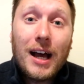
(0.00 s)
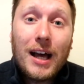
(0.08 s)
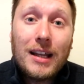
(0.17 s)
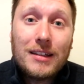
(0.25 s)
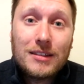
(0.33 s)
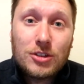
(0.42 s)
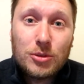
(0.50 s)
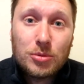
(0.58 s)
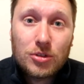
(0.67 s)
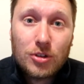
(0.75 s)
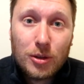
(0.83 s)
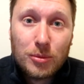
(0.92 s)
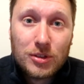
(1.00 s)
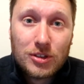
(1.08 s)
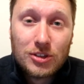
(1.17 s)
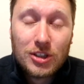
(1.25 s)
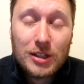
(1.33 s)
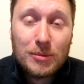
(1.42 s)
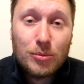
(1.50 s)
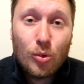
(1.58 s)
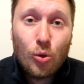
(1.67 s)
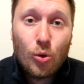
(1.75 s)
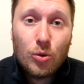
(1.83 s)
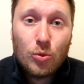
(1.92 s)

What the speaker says: and subscribe to see more